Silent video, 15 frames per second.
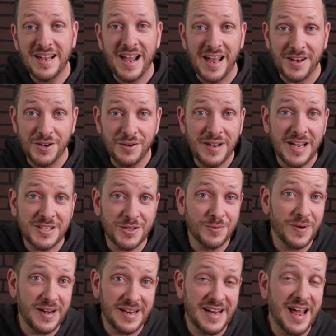and you guys are
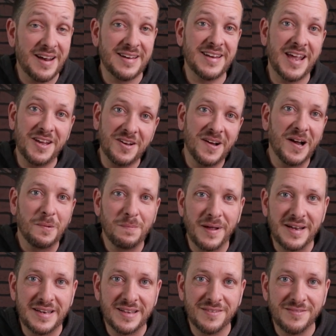ready now to take your
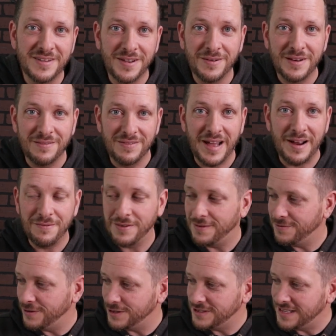airplane to the field and fly for the
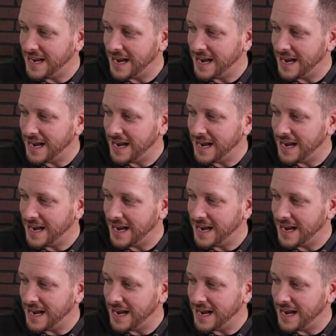first